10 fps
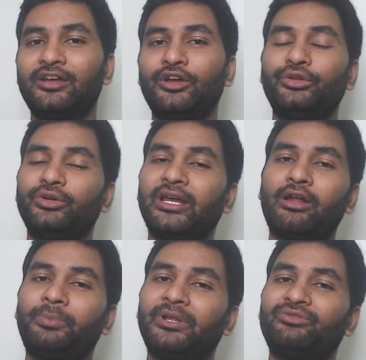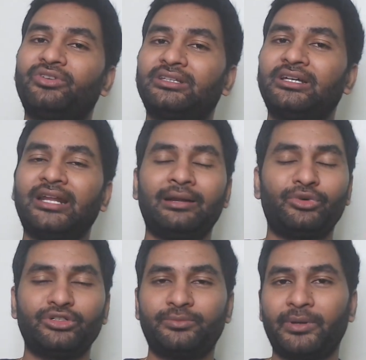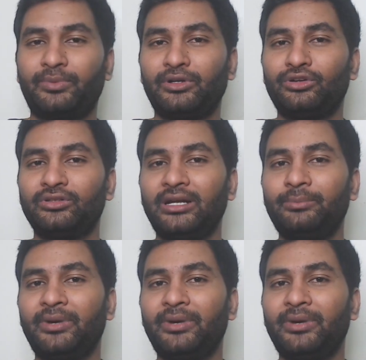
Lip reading: You can opt in for that, and most people do that.